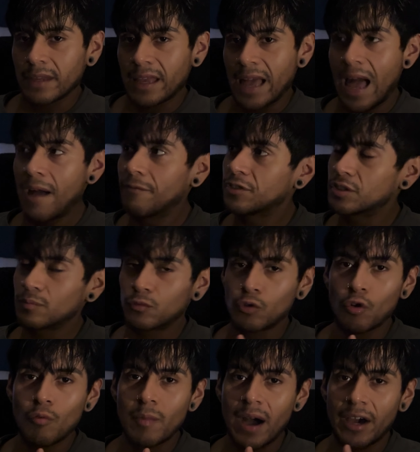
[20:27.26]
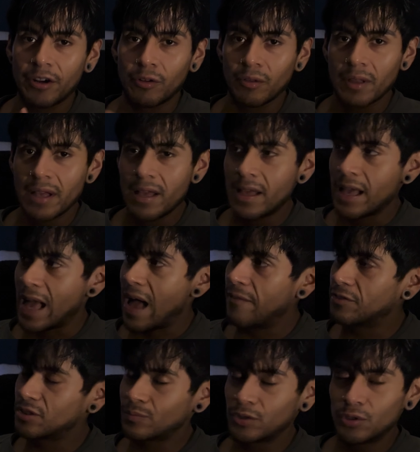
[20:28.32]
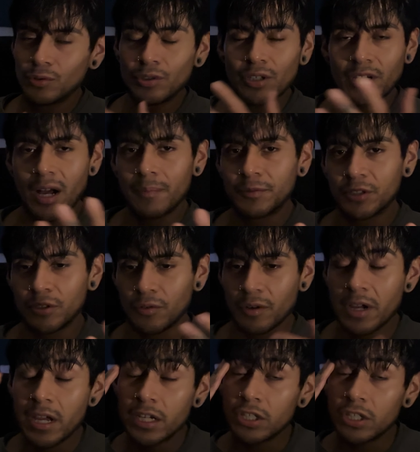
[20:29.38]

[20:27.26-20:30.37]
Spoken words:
Have some role model. Have someone you look up to.